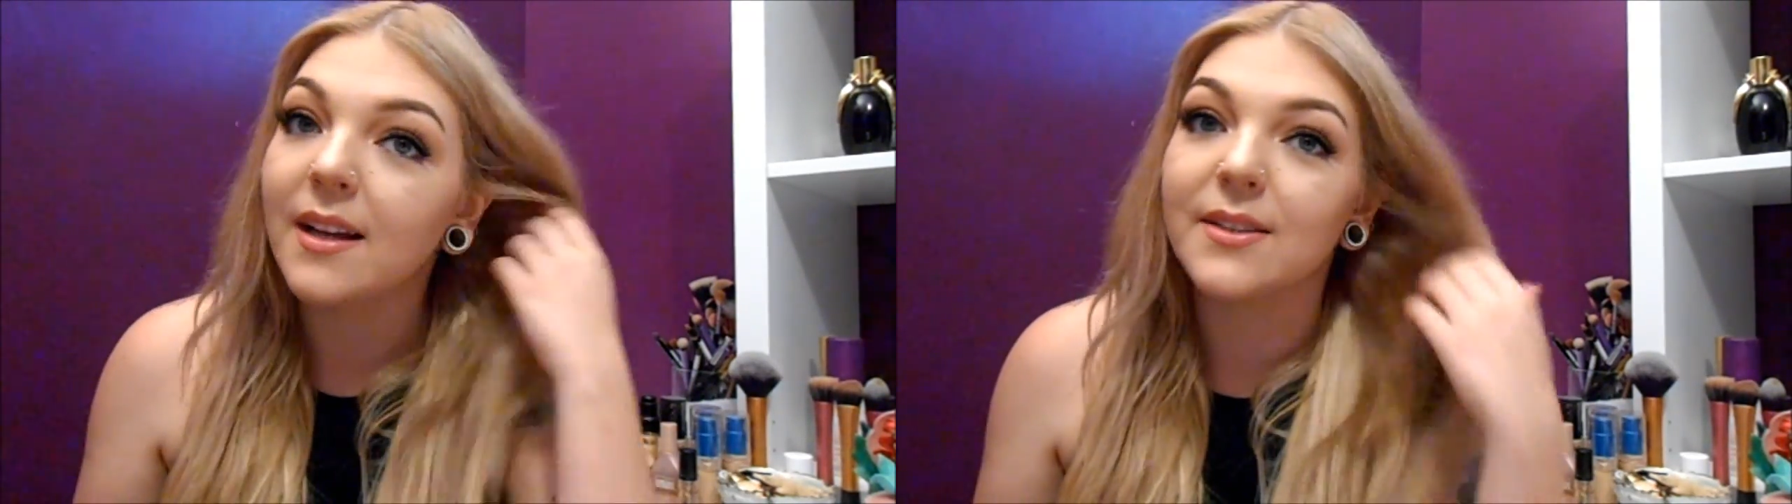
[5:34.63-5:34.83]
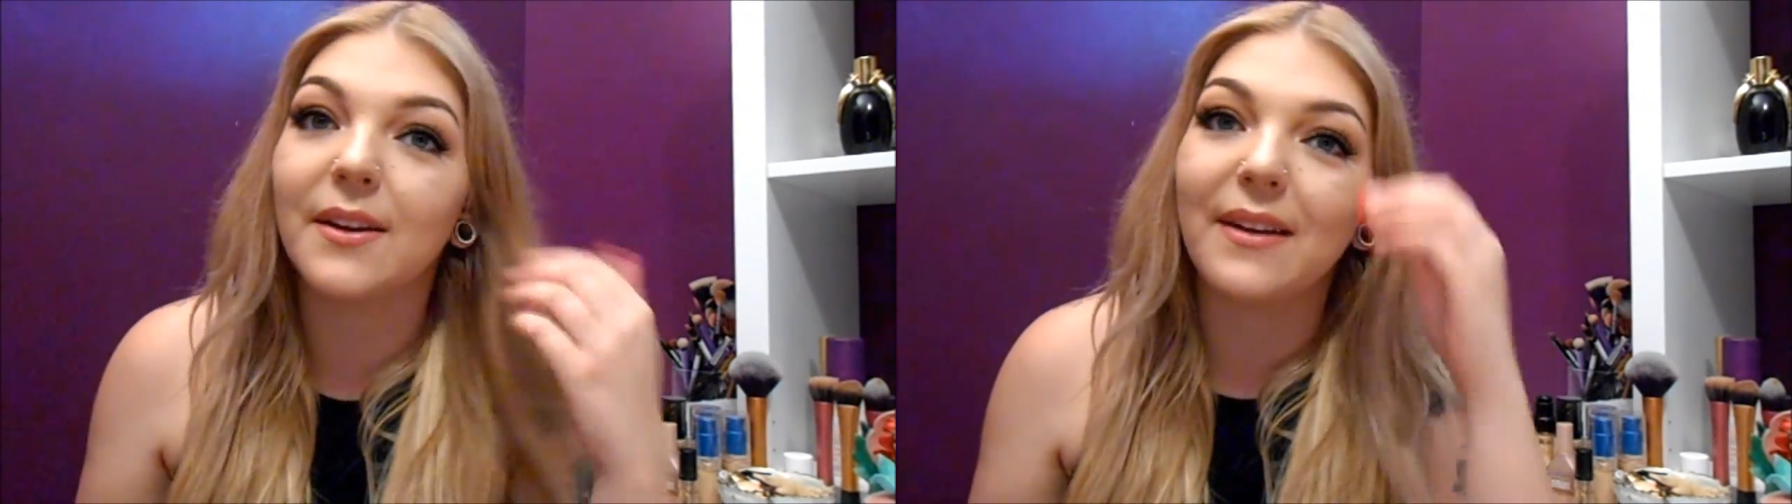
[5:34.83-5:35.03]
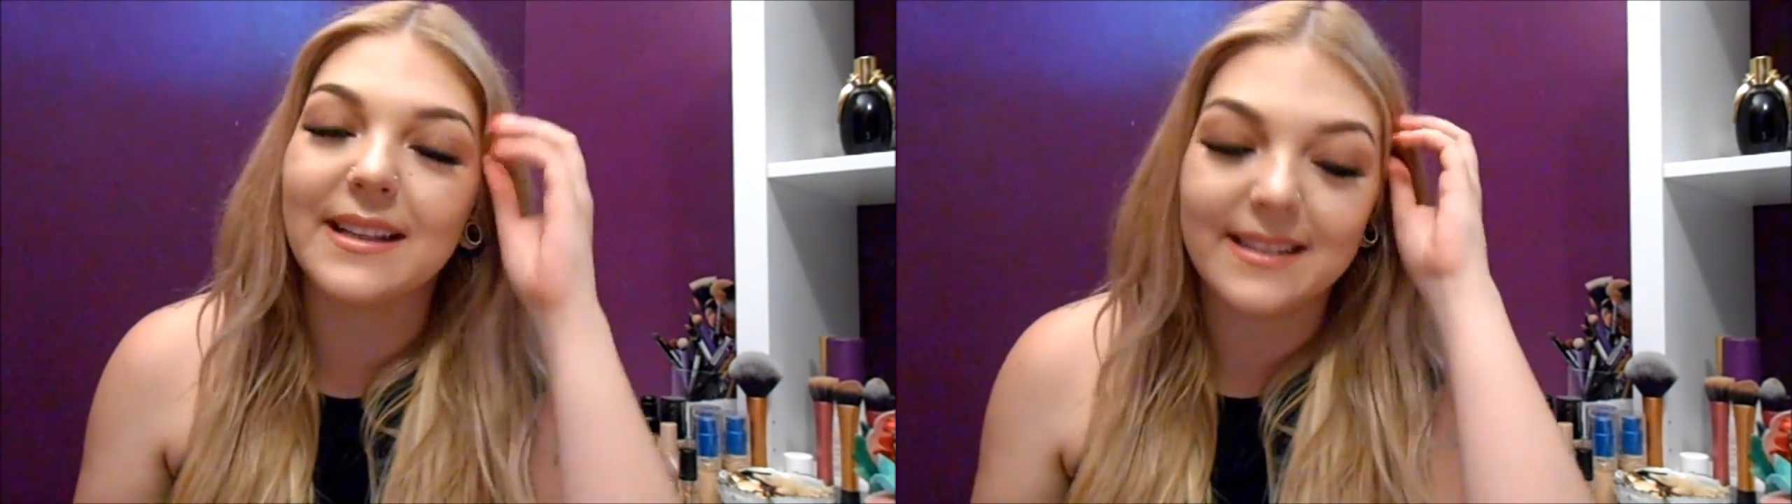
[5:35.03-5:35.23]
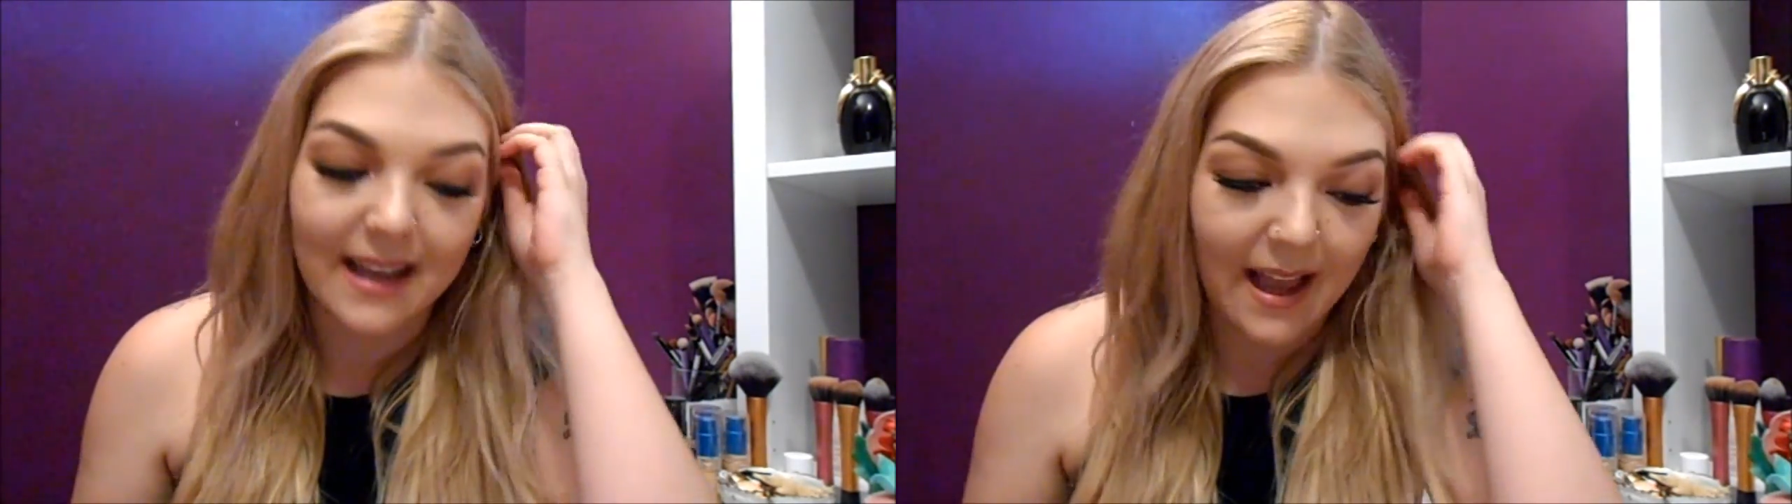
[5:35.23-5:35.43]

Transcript: So anyways,